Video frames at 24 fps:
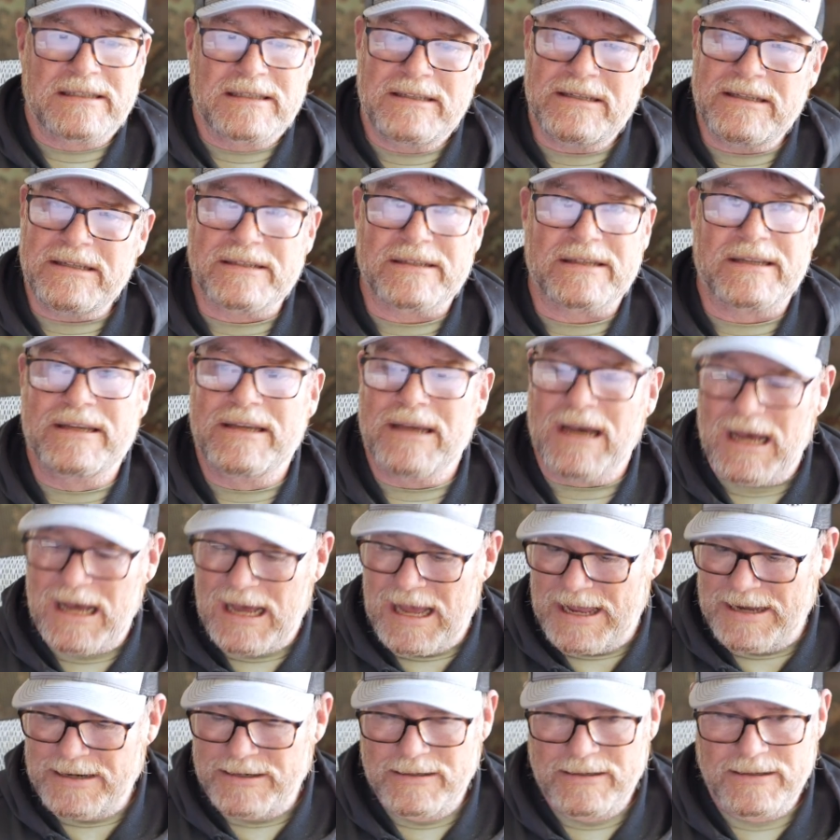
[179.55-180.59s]
Good
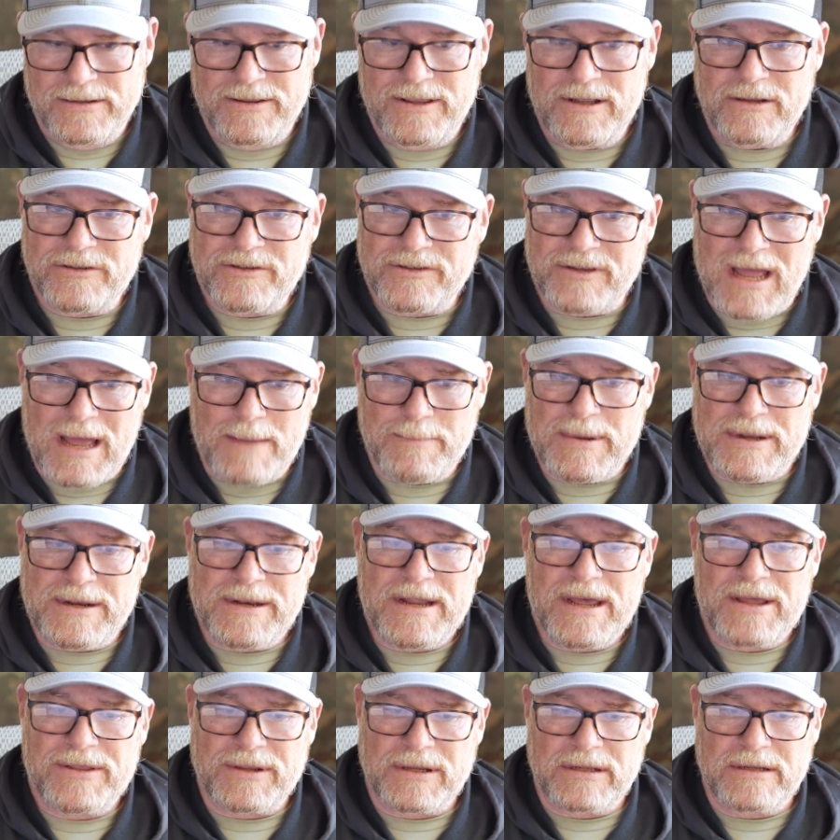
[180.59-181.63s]
God, they'll stop at
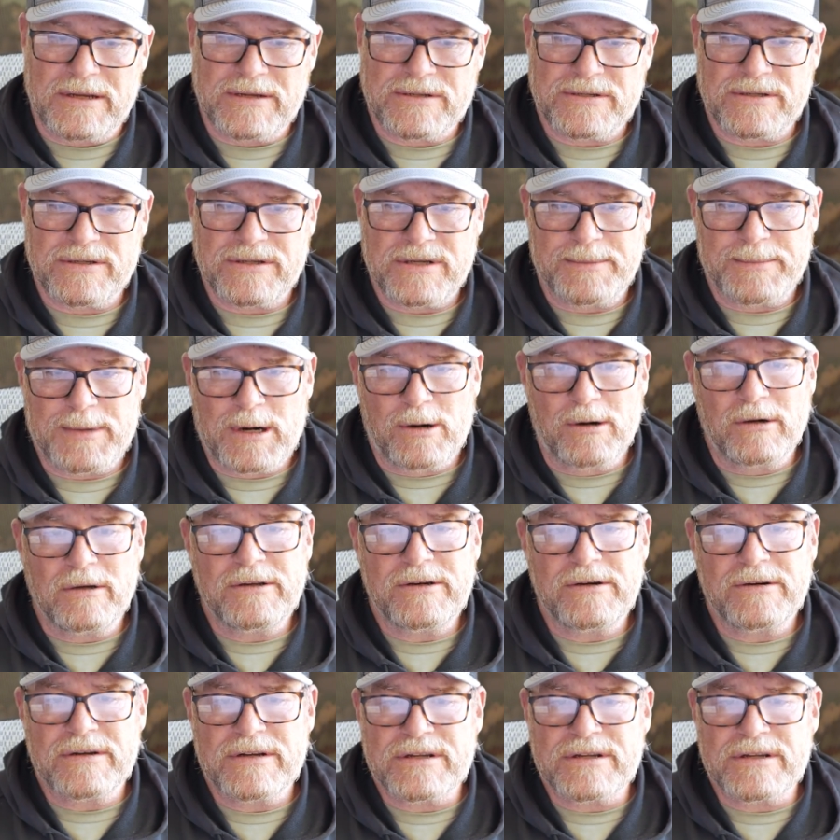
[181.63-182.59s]
nothing, ladies and gentlemen. Earlier